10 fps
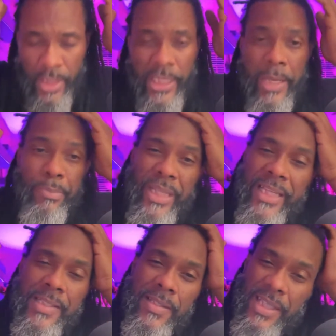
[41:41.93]
the
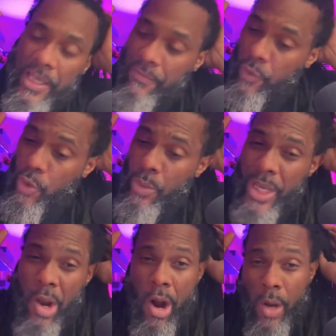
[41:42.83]
complexity of who
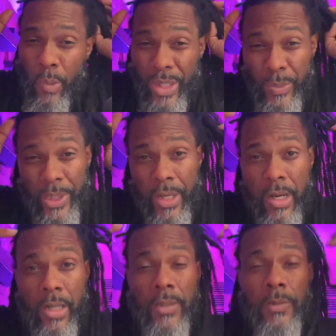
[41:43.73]
we are, what we
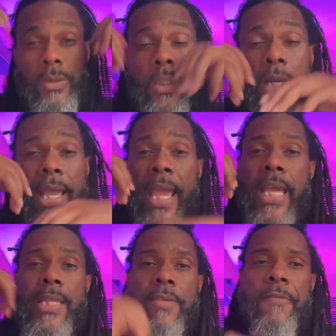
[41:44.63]
are,
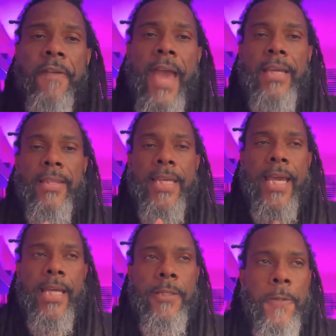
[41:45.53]
and the fact
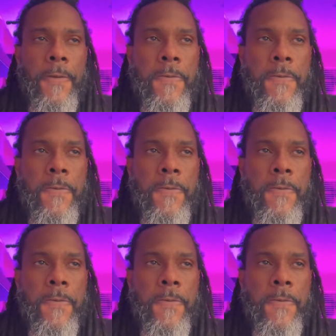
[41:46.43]
that